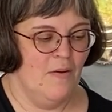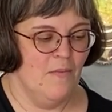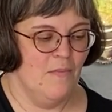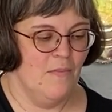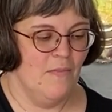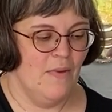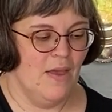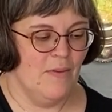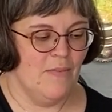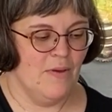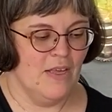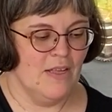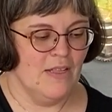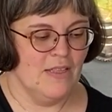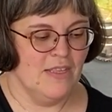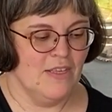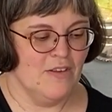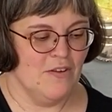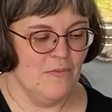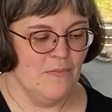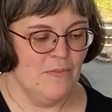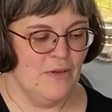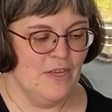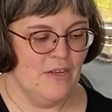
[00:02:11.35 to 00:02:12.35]
maybe a
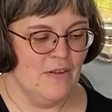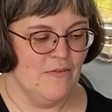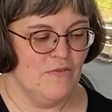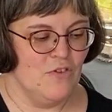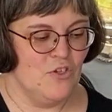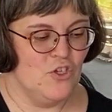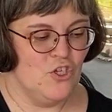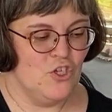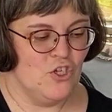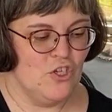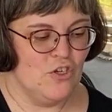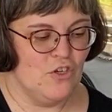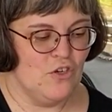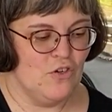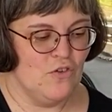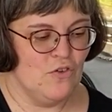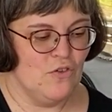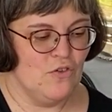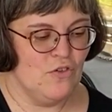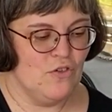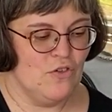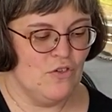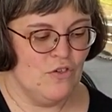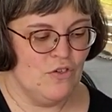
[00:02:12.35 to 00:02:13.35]
little bit of
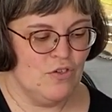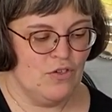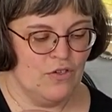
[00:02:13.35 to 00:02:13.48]
juice.